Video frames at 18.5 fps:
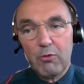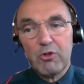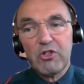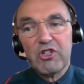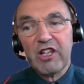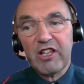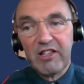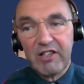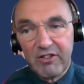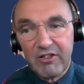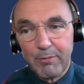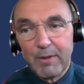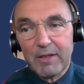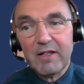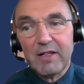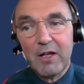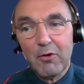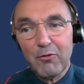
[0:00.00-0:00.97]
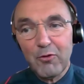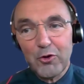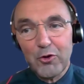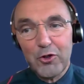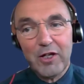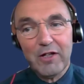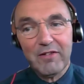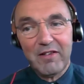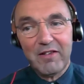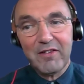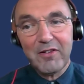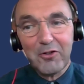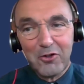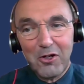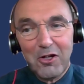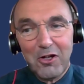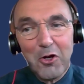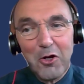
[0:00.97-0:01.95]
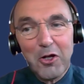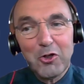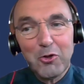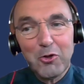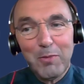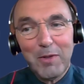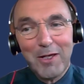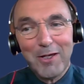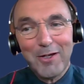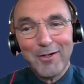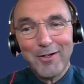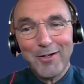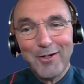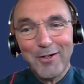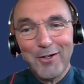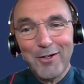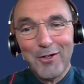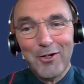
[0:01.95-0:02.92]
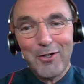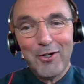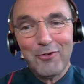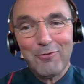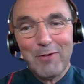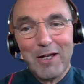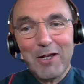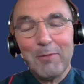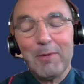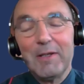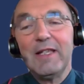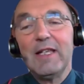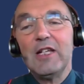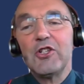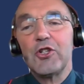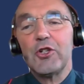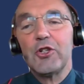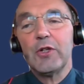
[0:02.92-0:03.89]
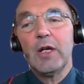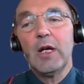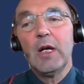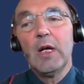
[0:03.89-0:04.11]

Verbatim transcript: which is expanding over years, is certainly going to be a, a, a recommendation.